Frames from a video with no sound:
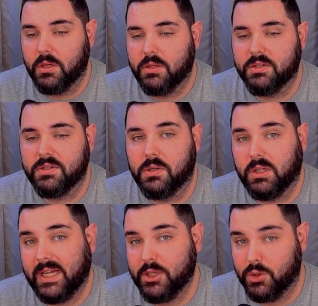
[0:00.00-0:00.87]
This will
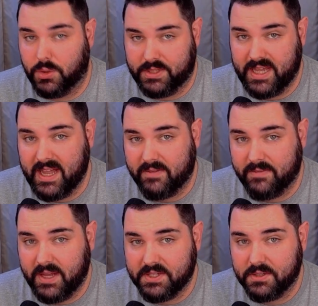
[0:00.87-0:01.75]
allow you to attack
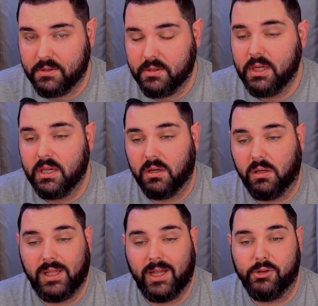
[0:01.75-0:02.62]
faster, it'll
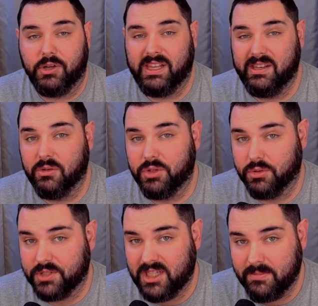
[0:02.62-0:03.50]
allow you to heal your
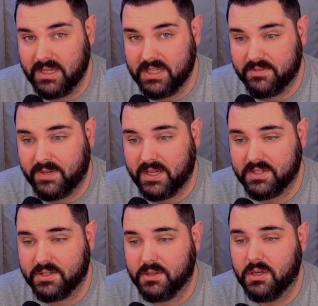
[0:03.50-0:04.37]
teammates faster,